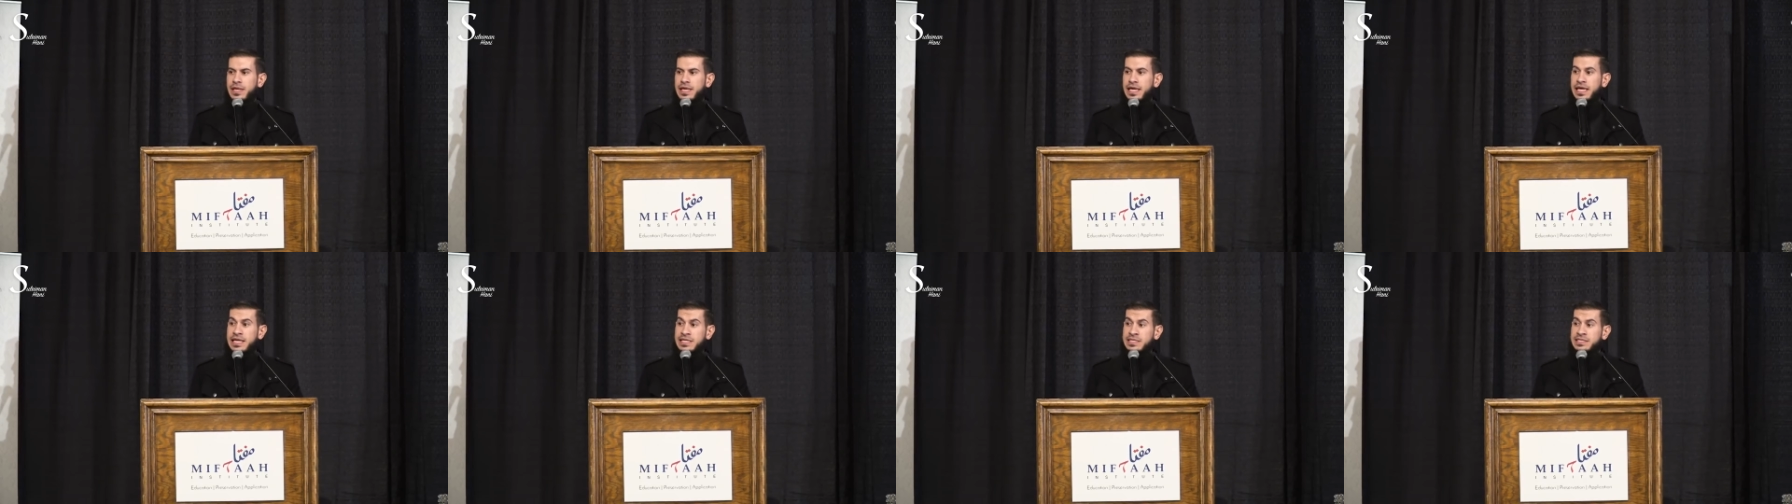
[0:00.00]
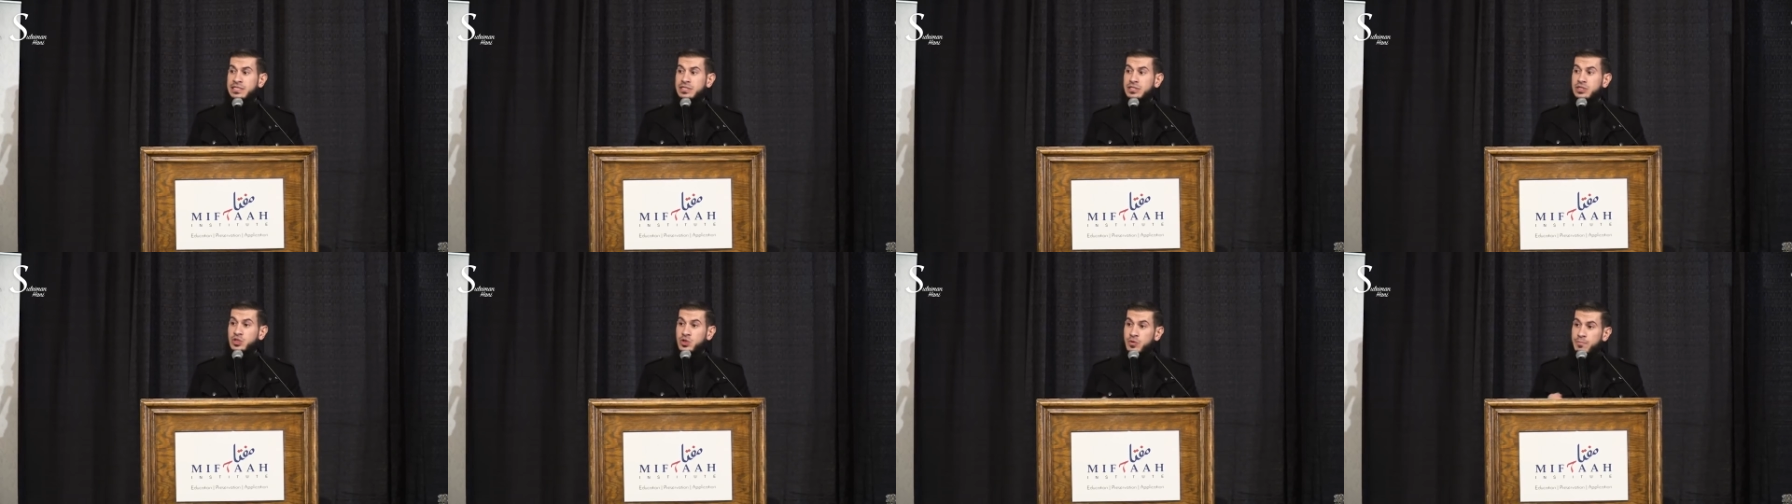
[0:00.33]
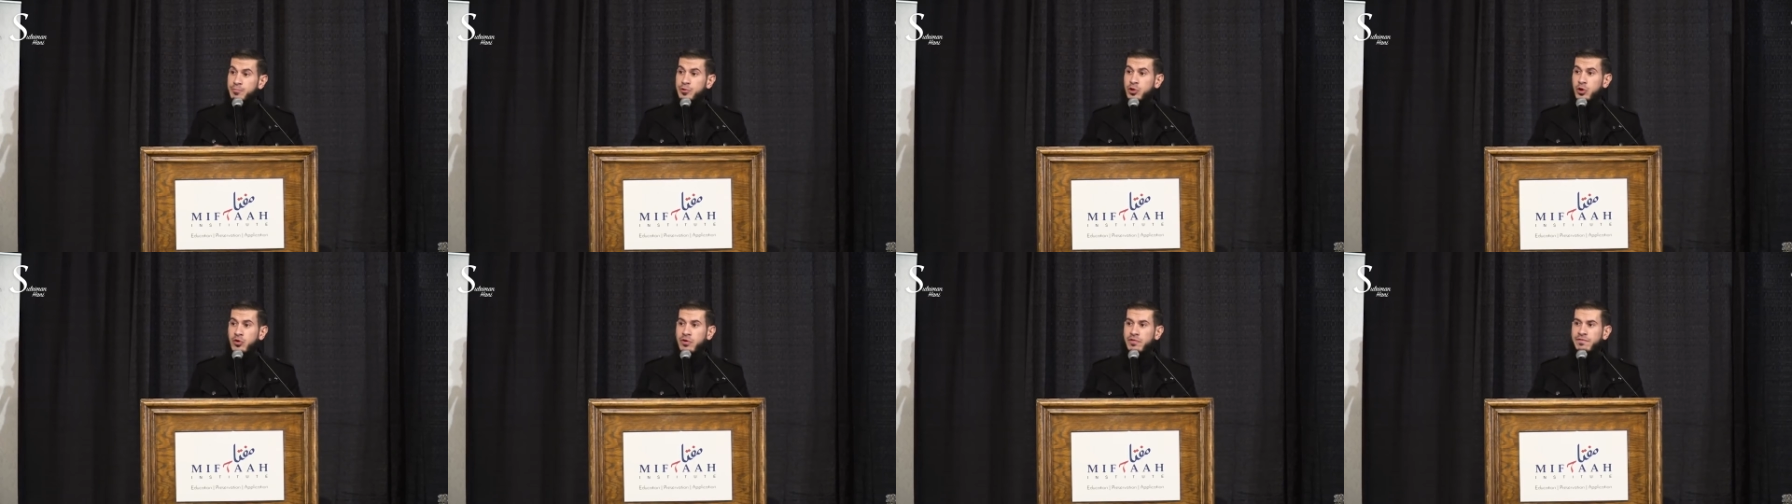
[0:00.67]
is to
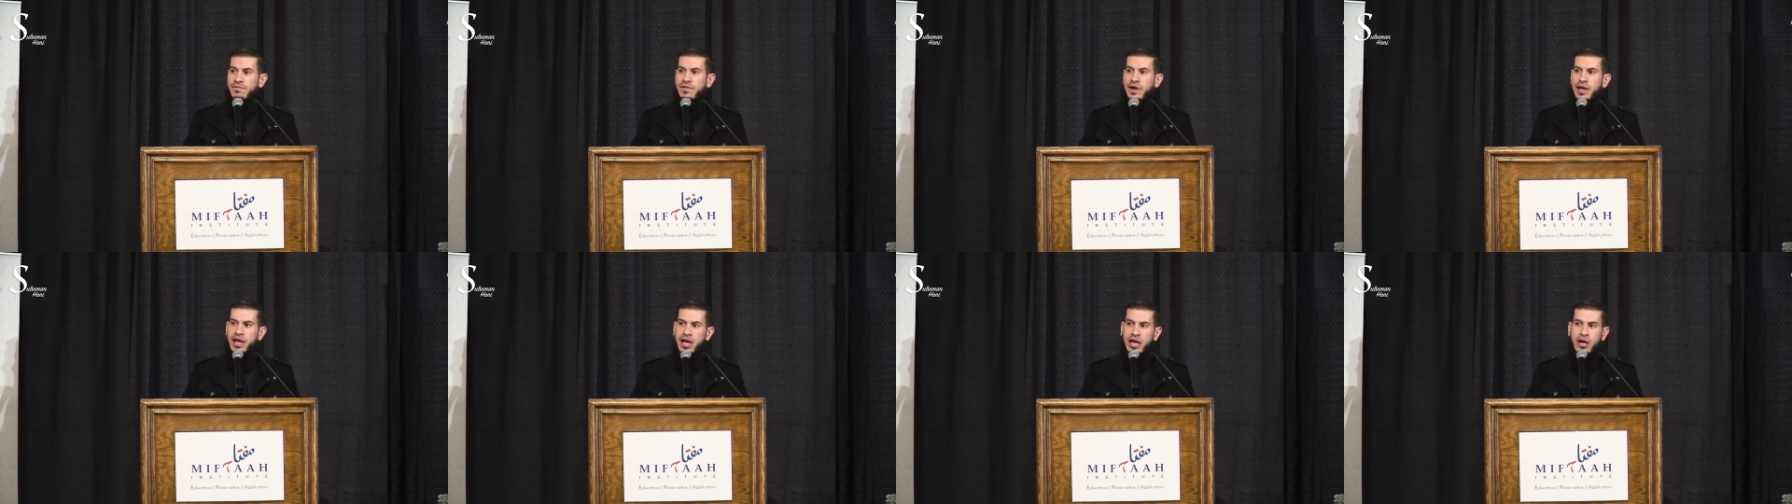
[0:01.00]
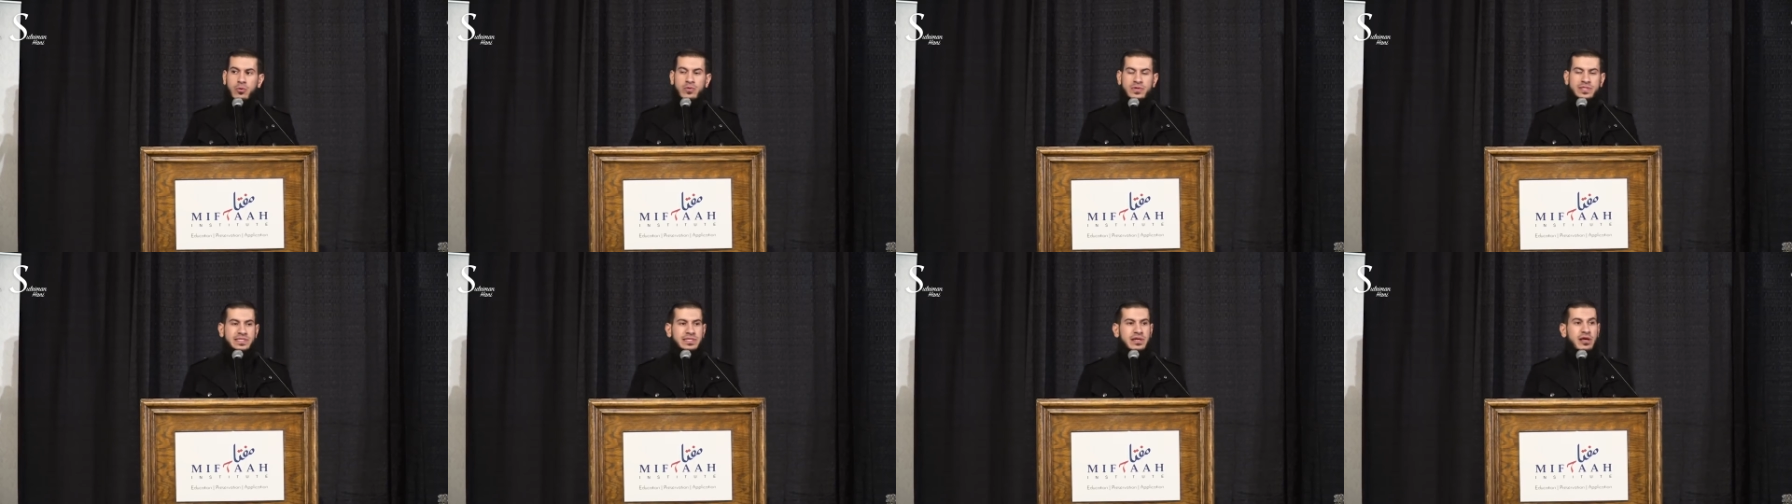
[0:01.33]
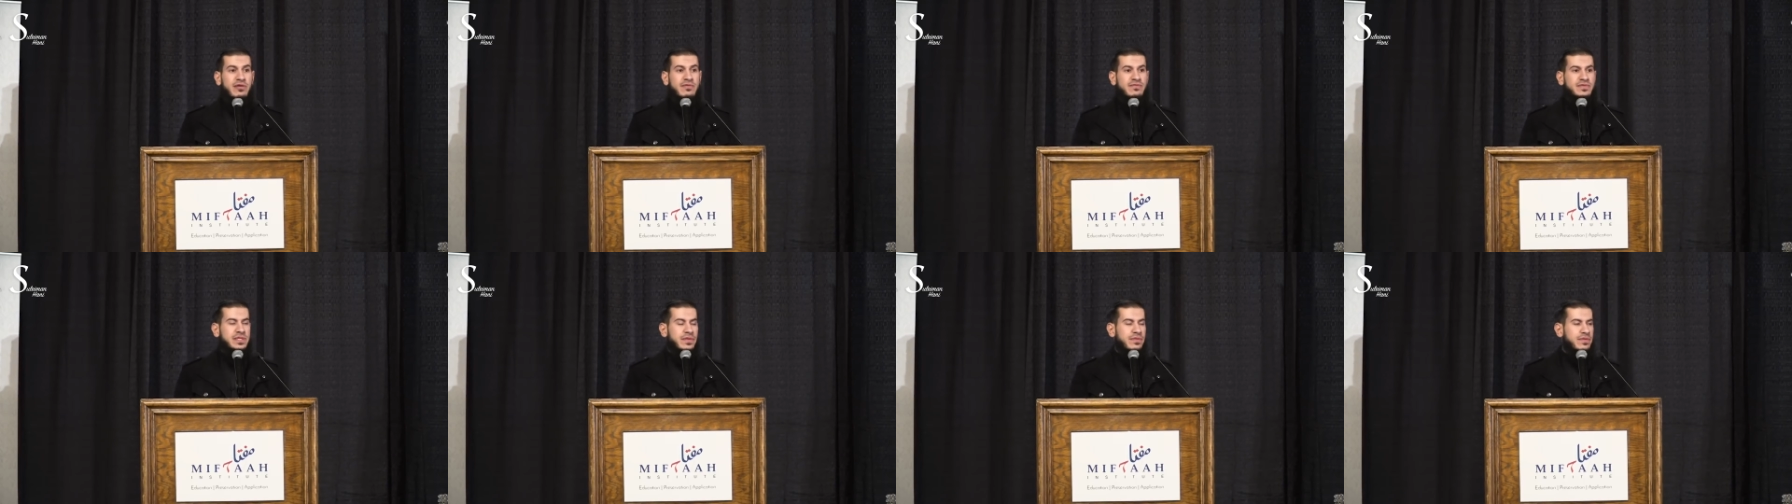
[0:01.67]
purify
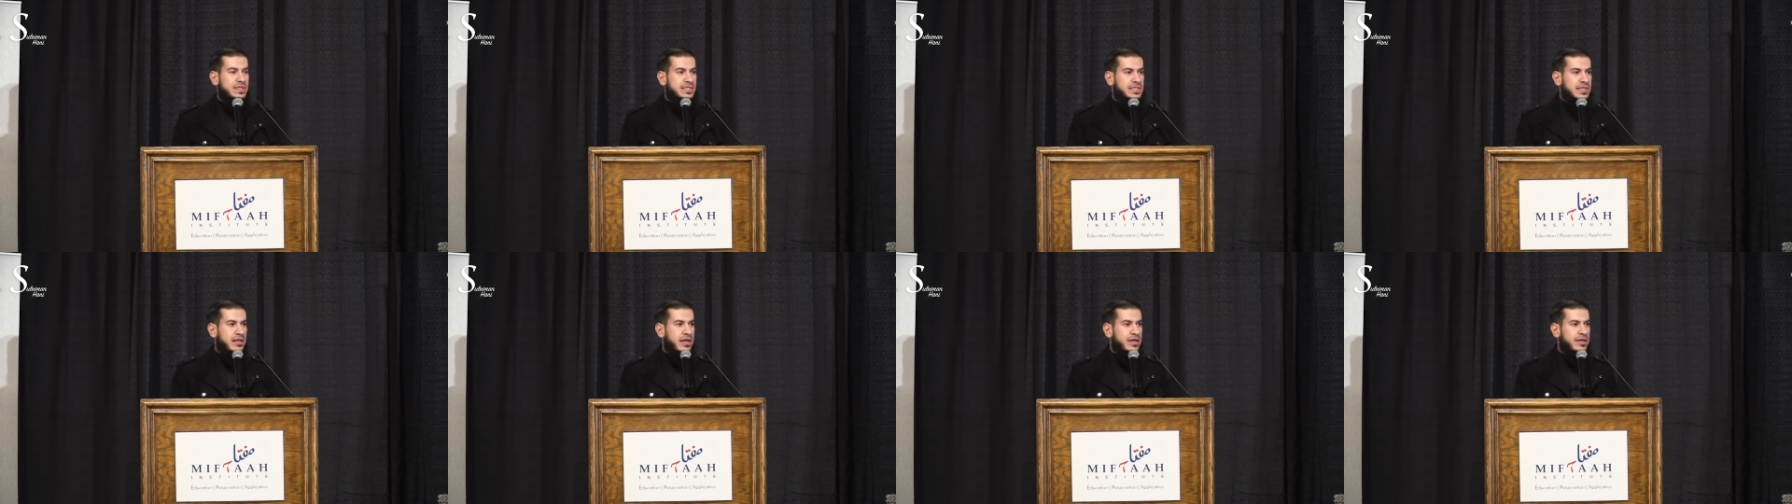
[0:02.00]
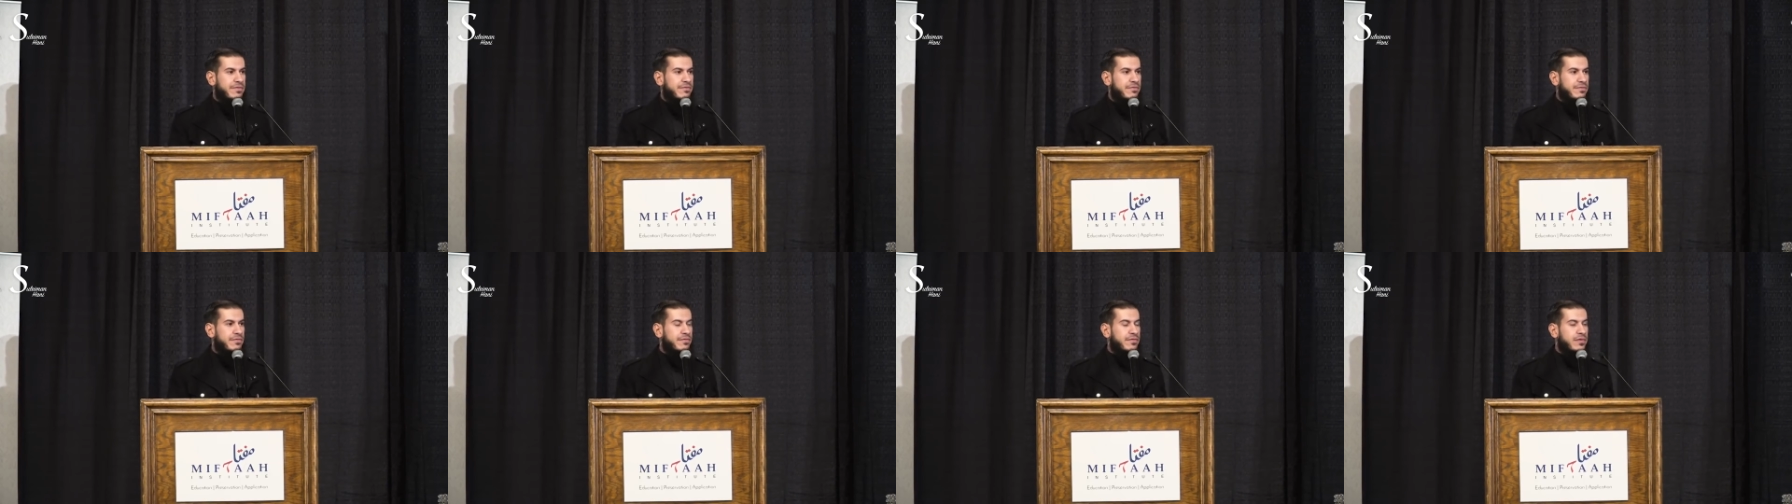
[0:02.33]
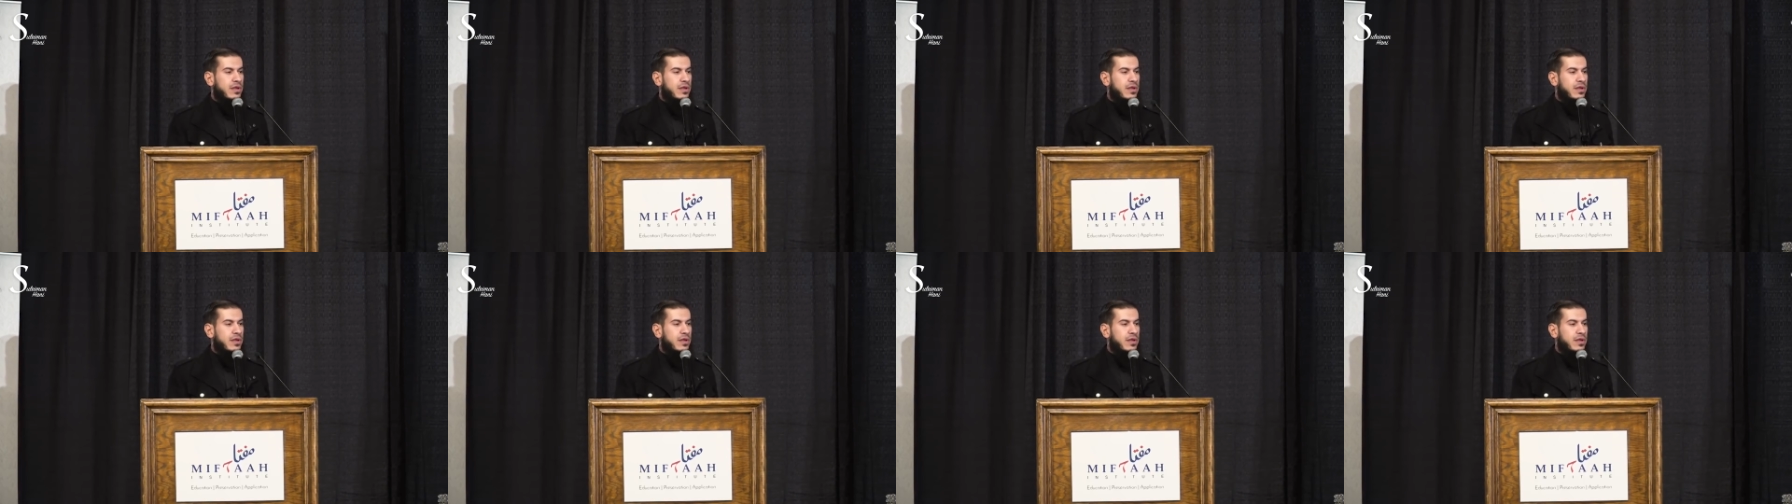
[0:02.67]
ourselves in this life,